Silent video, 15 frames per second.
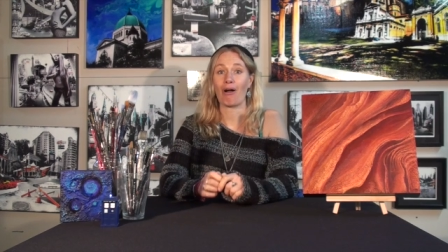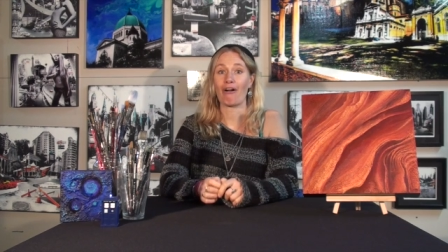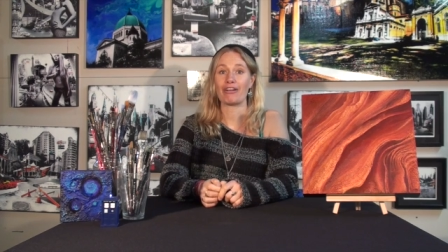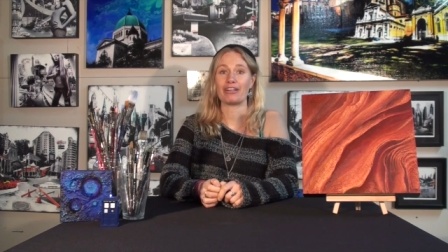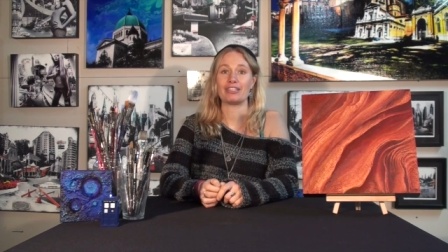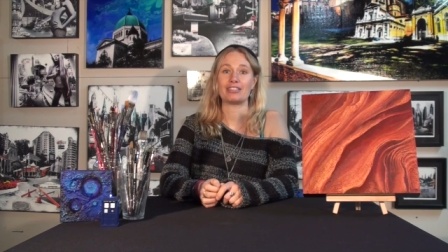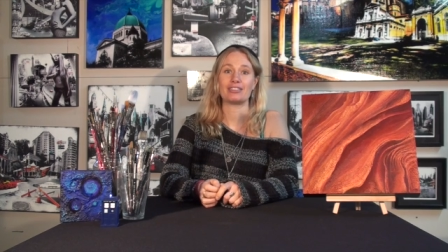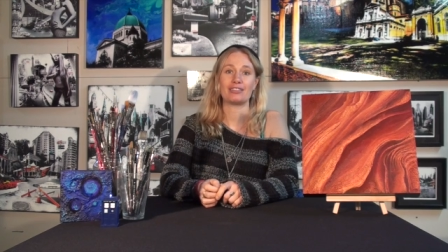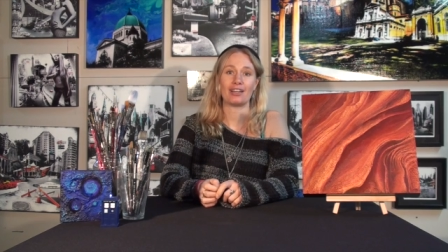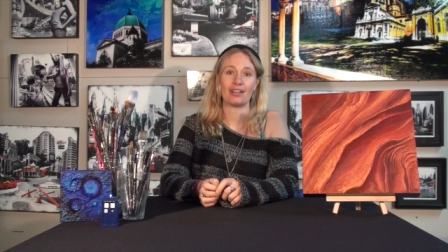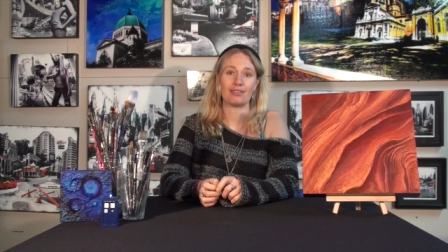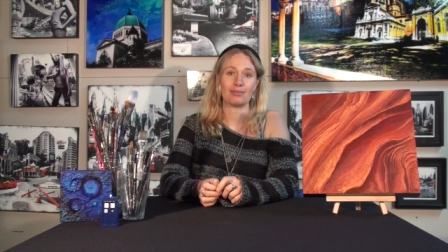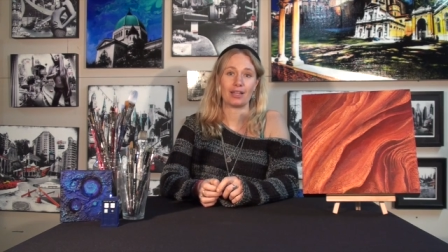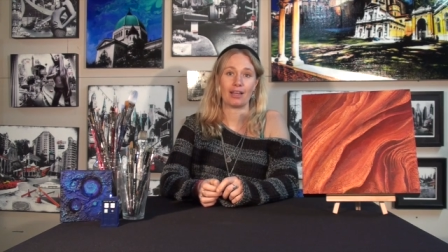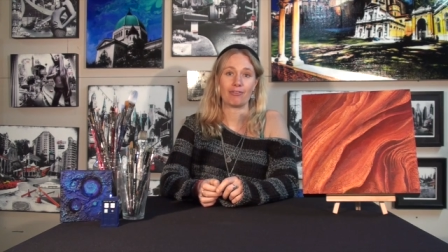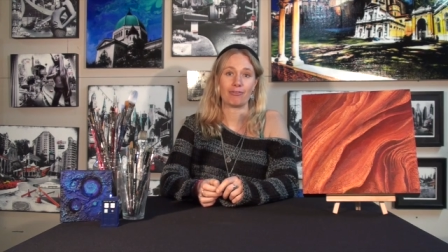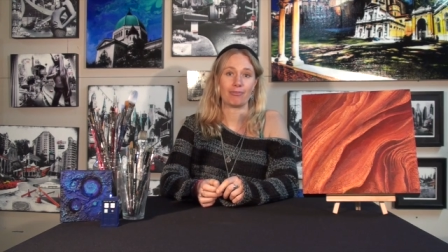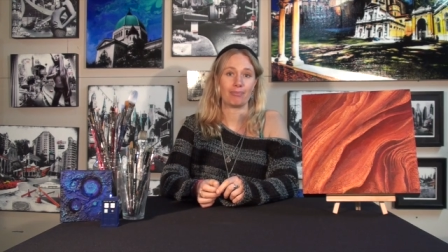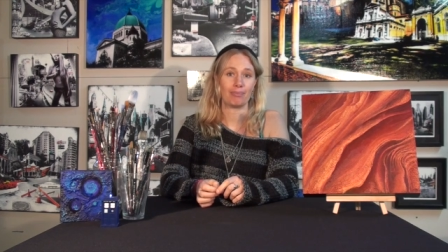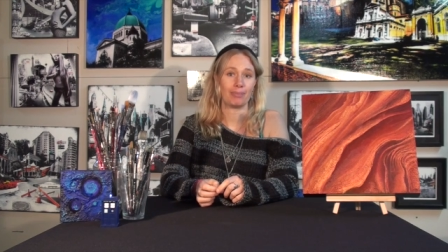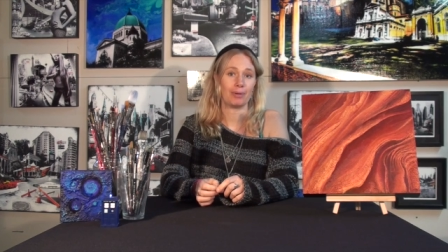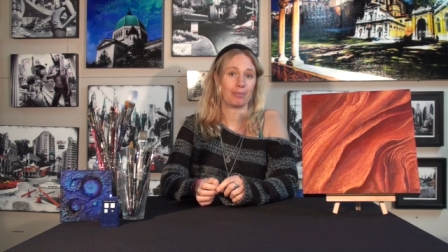artists that have
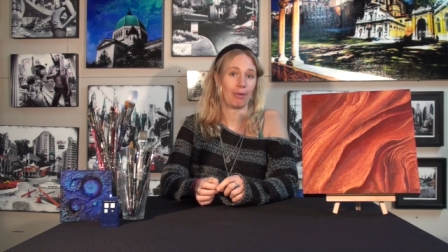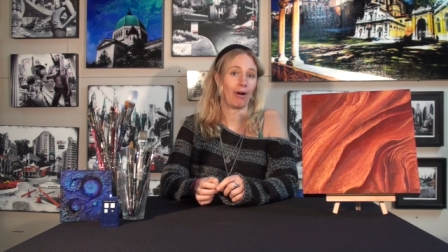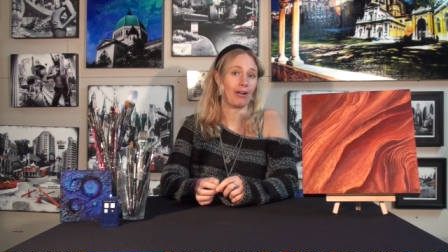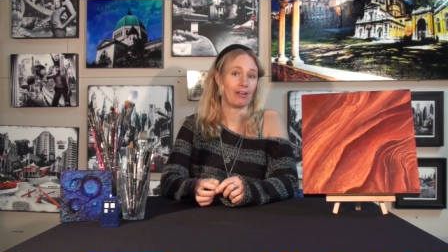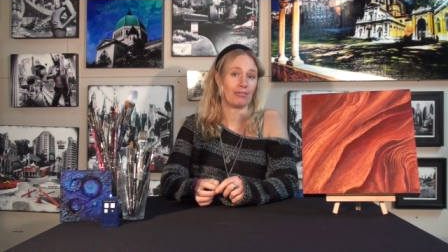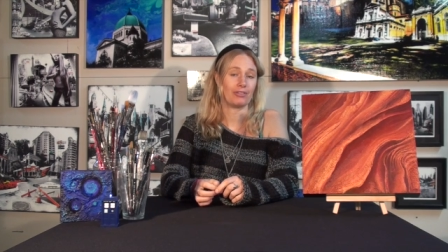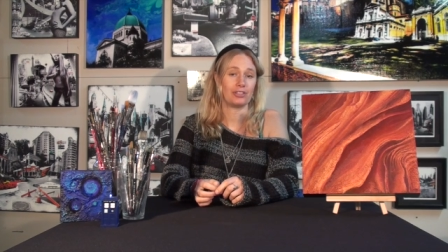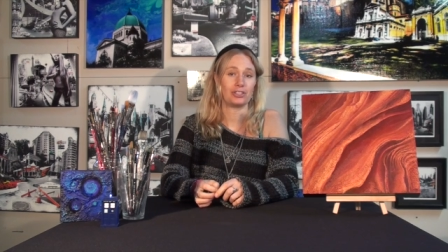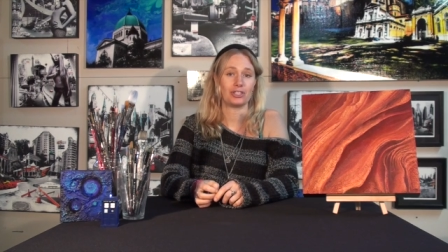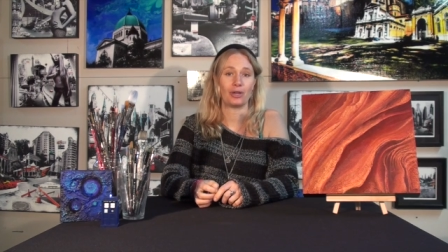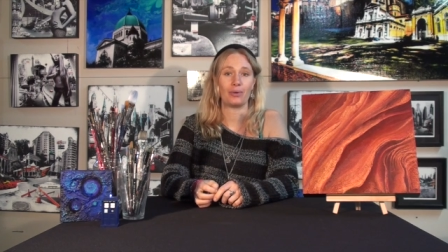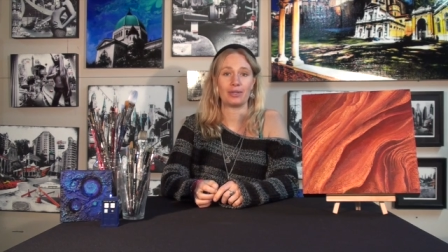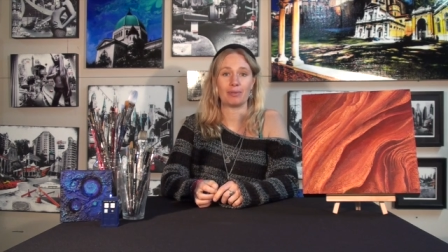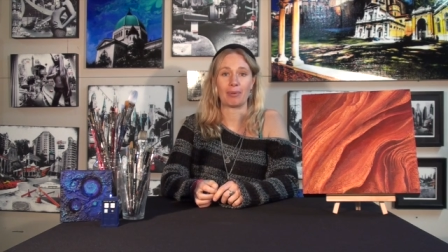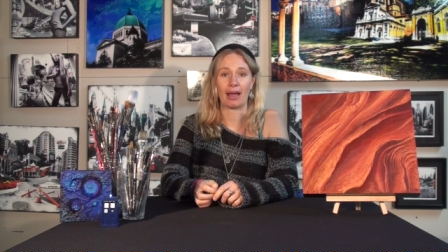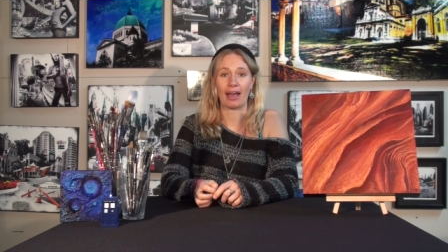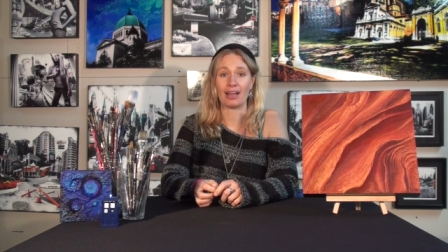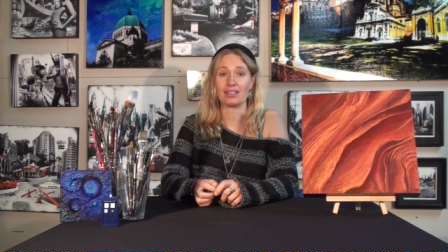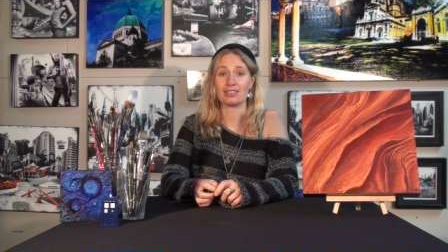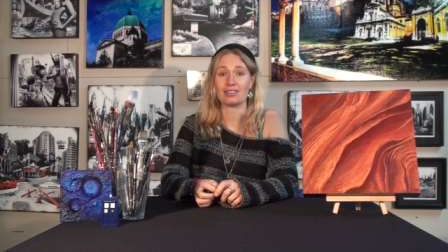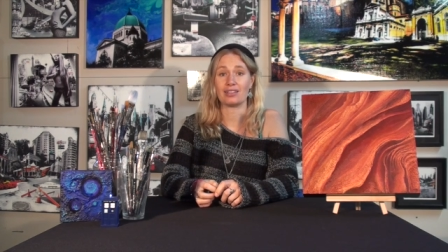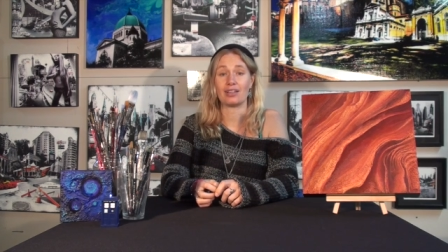been part of this show in the past,